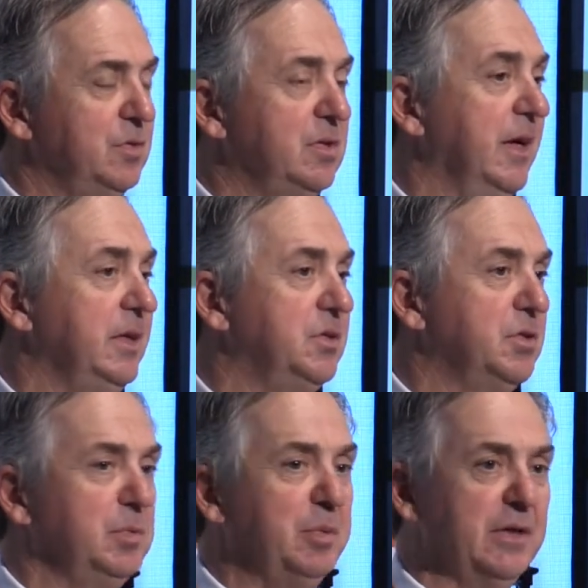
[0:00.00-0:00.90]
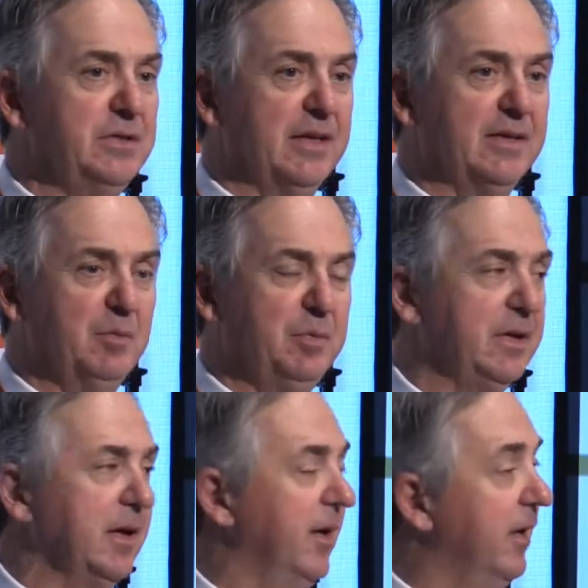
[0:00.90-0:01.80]
Stage 2 project up in
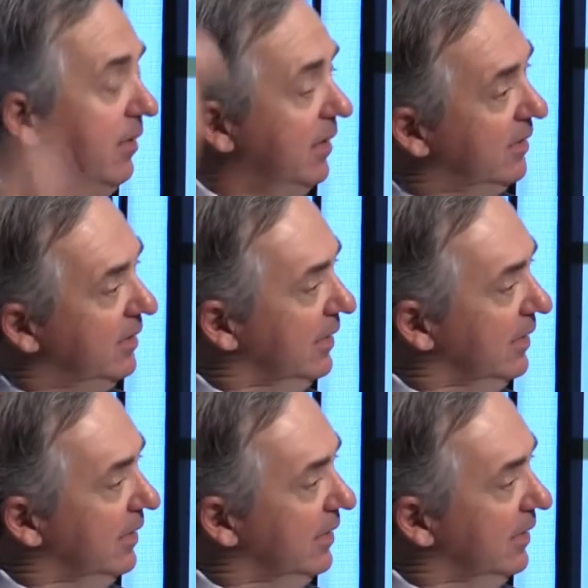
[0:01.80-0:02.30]
Kununurra,